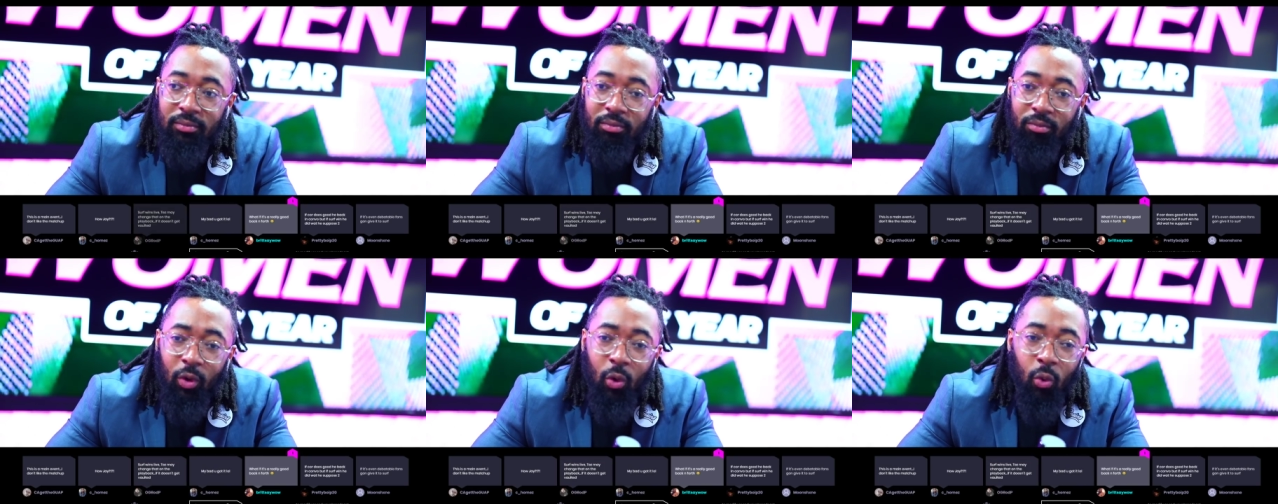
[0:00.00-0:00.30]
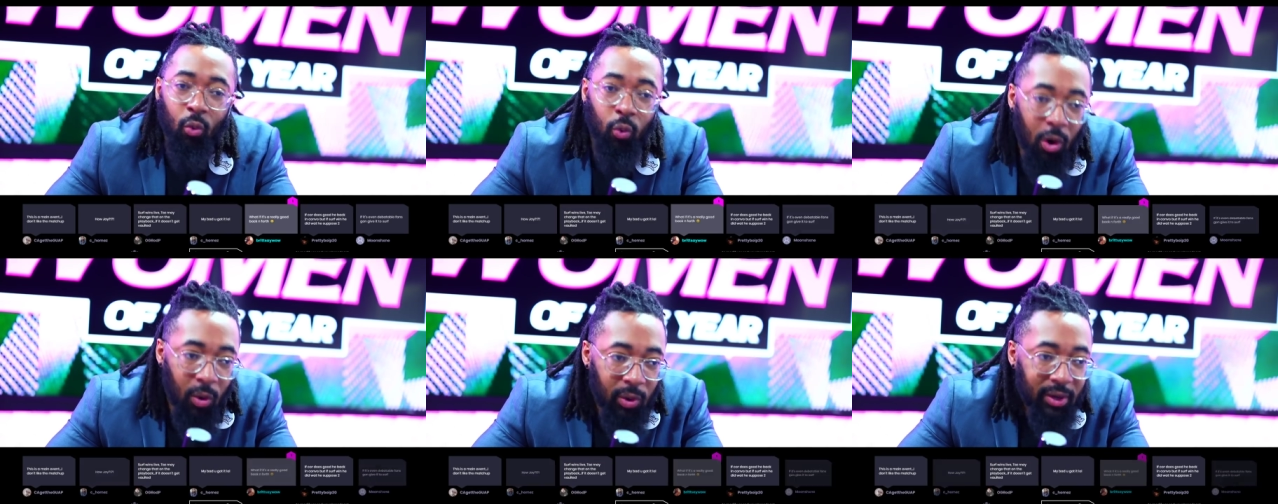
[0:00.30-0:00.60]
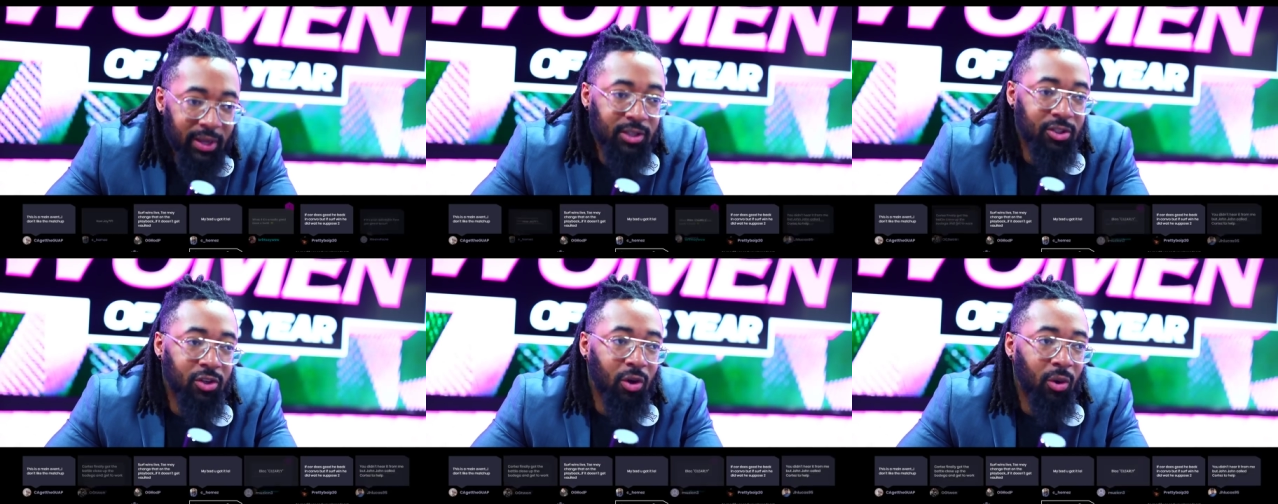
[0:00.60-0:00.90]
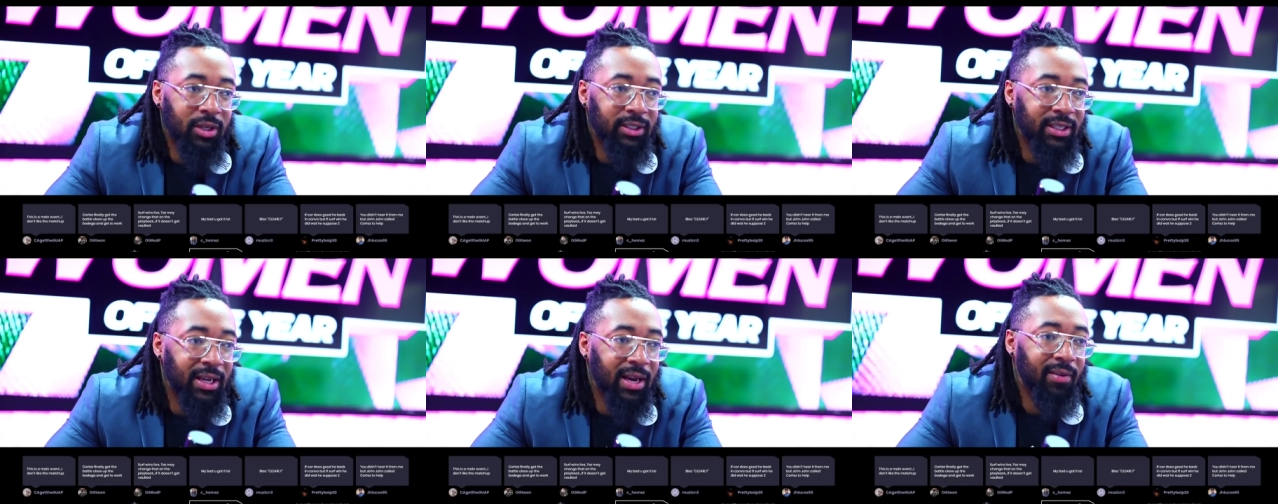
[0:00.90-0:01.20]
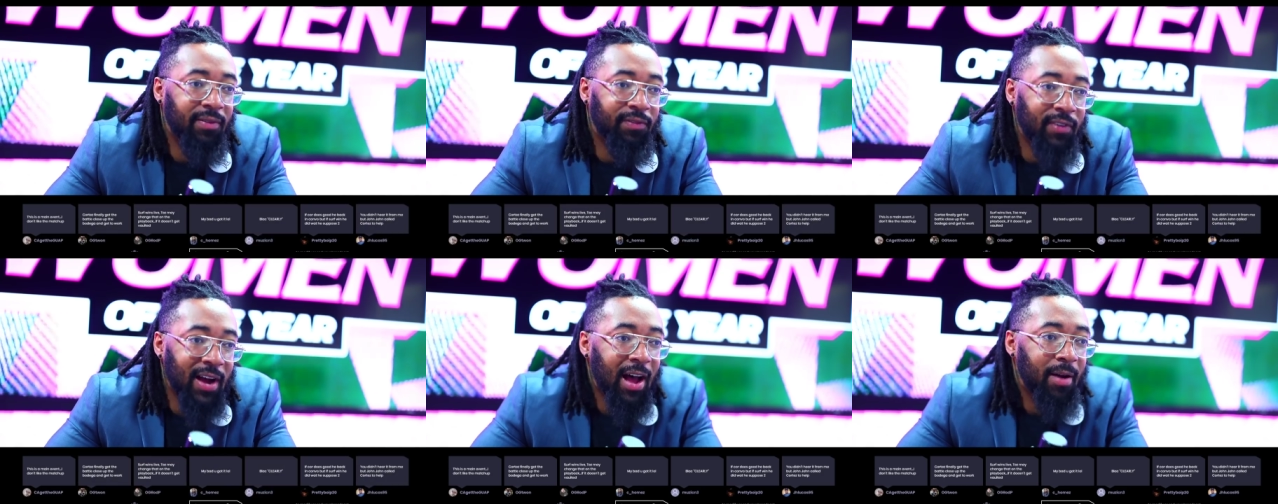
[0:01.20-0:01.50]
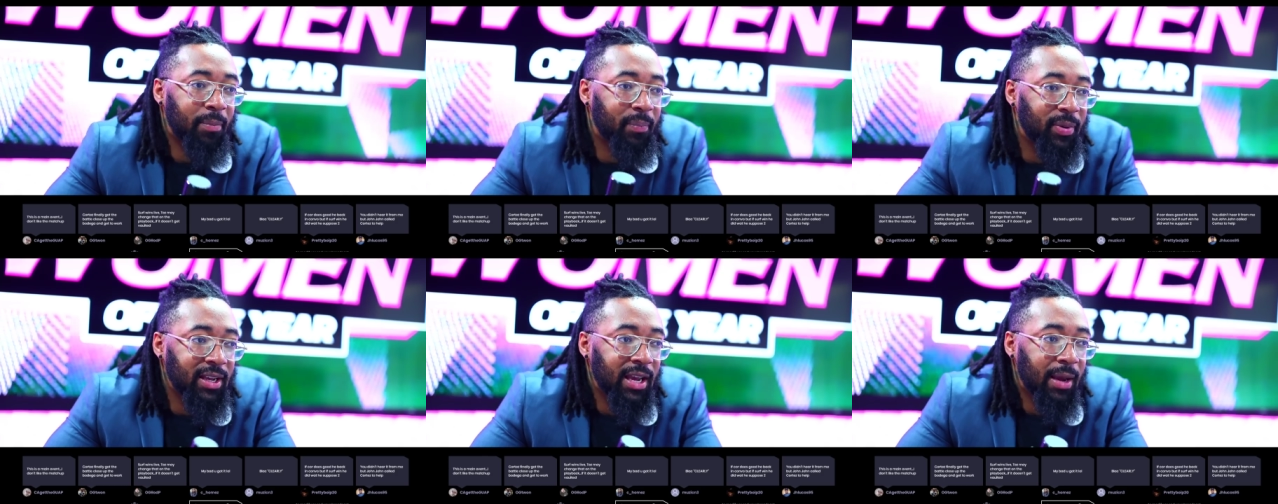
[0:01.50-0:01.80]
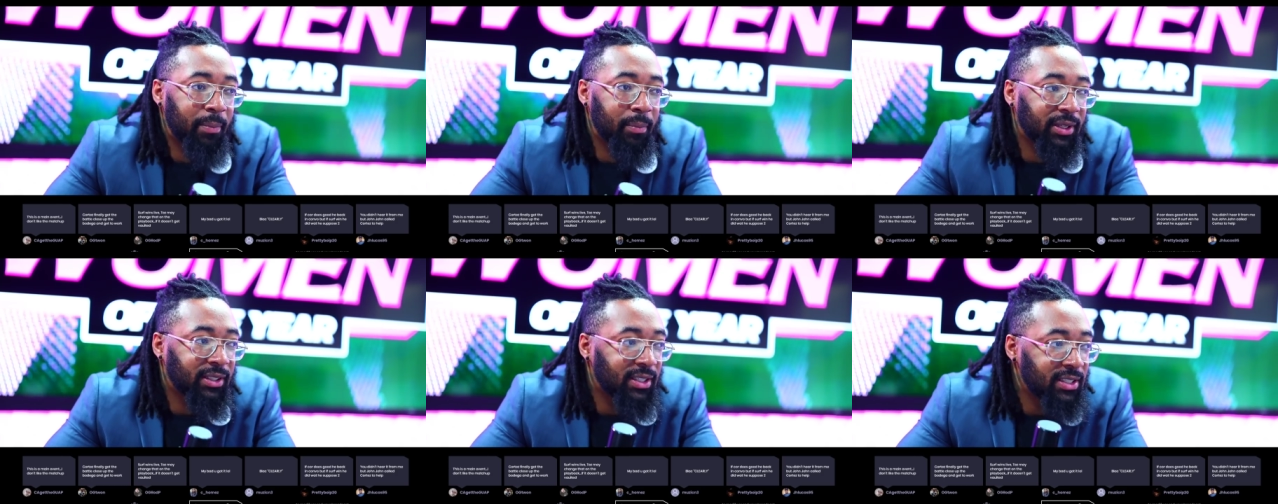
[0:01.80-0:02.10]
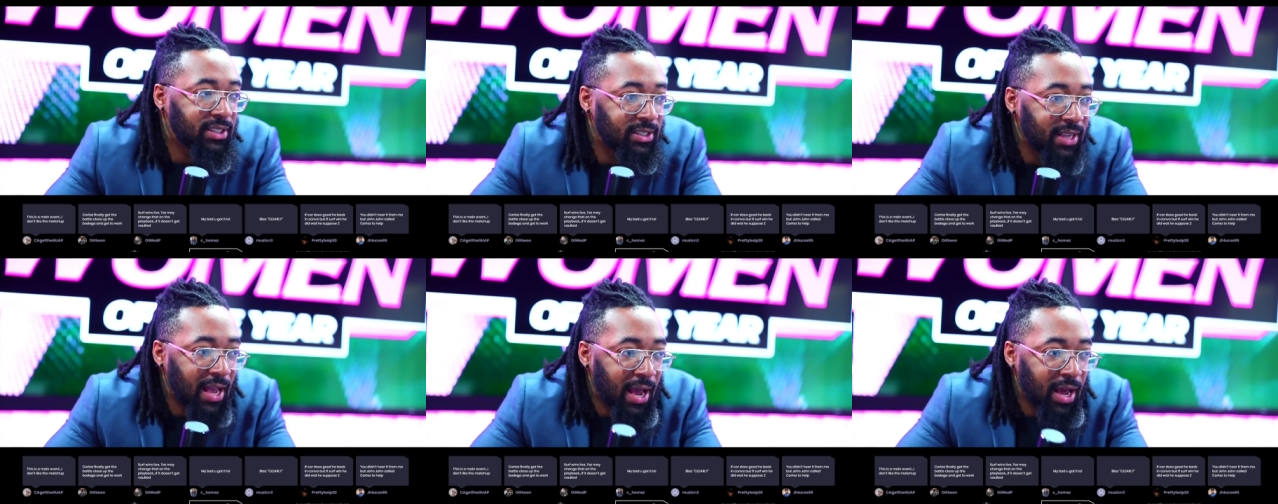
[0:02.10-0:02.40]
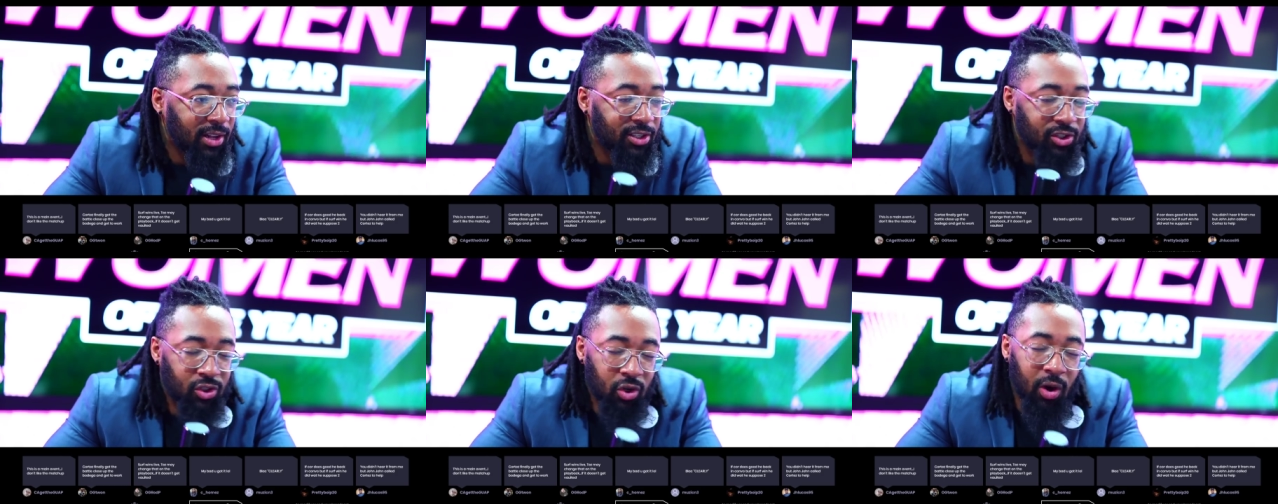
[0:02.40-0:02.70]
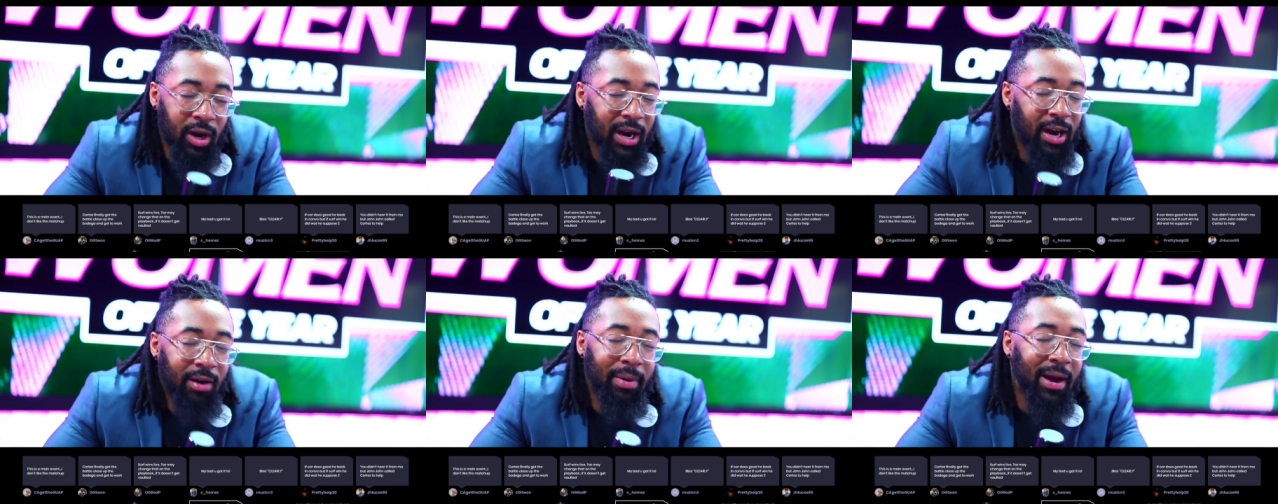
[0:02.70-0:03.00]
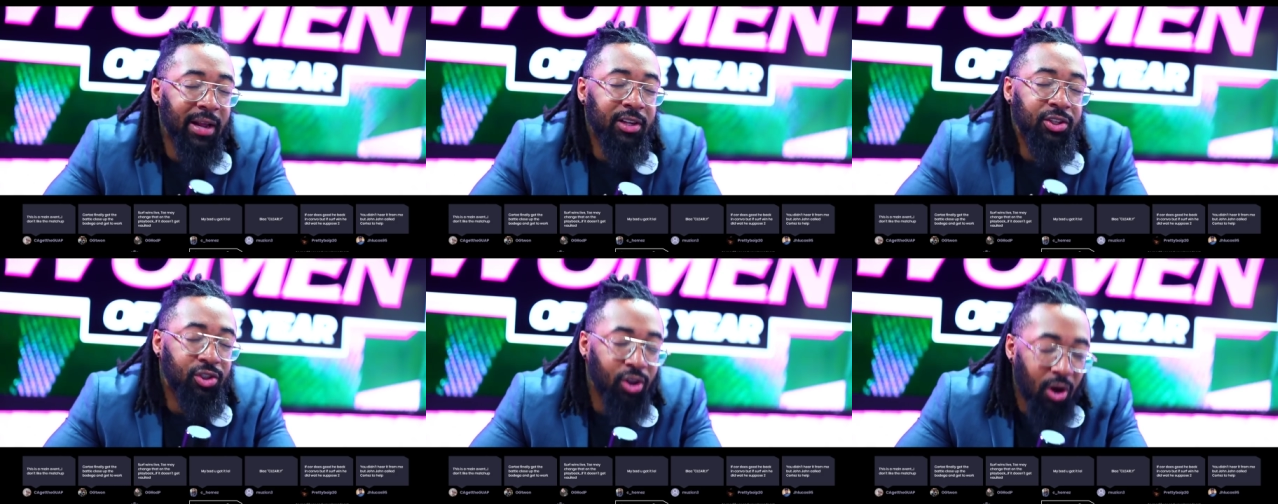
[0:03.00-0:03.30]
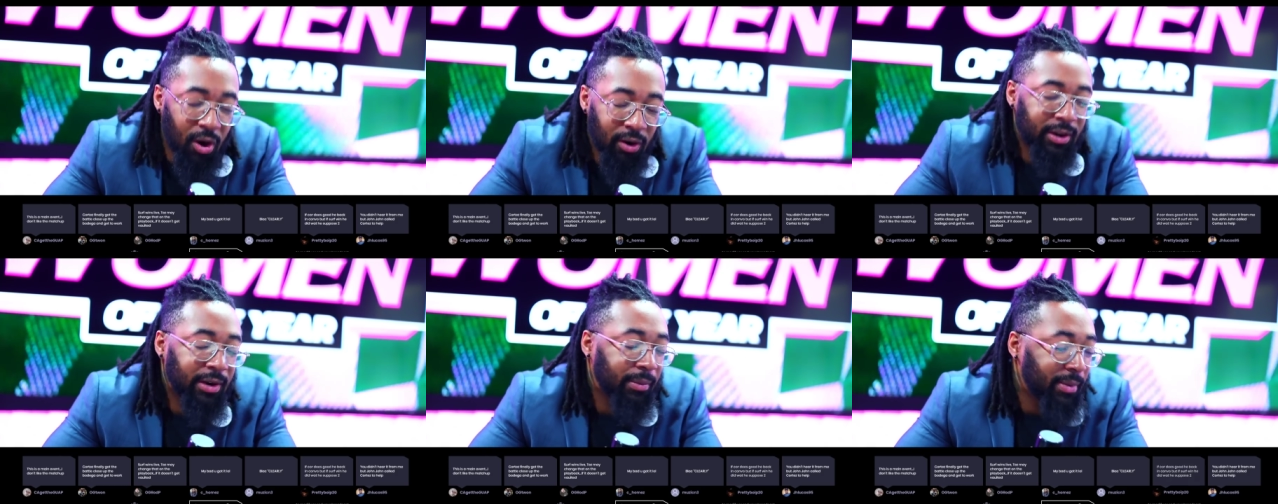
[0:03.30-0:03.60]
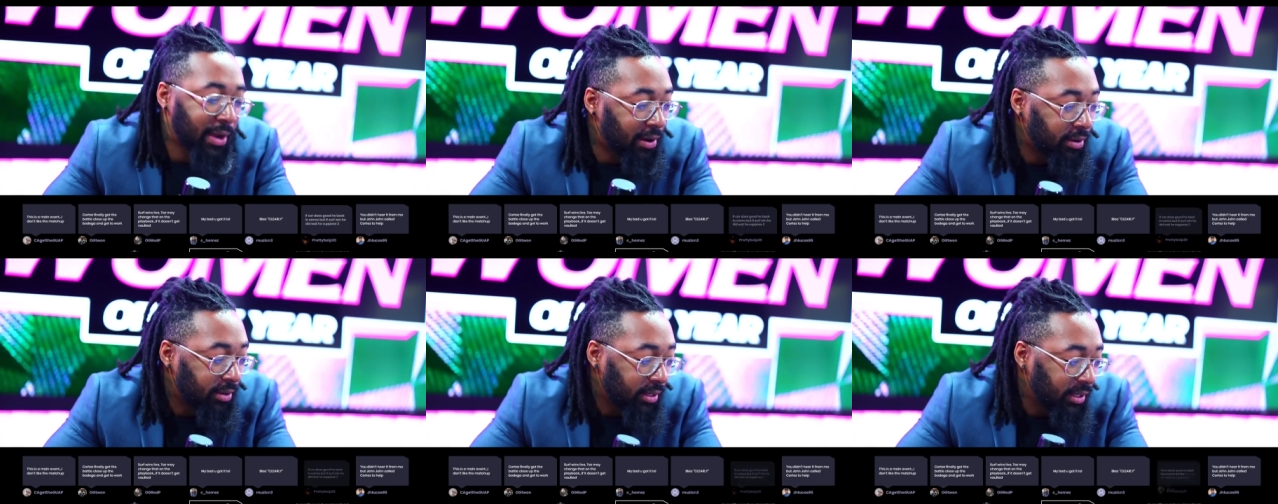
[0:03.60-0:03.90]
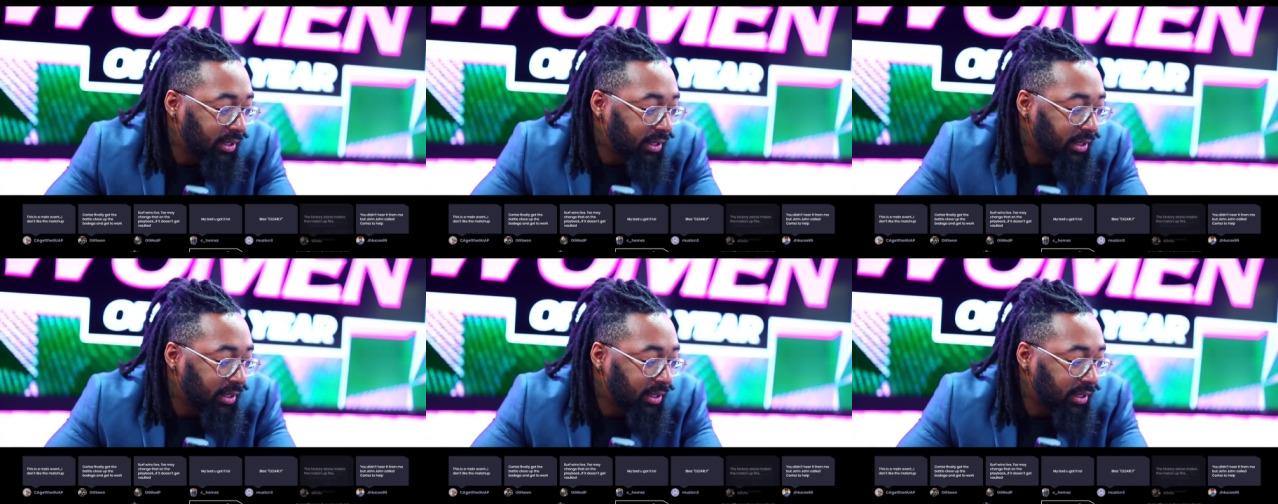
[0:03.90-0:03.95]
Woody's going down at 5 p.m., but this is of all everybody's talking about.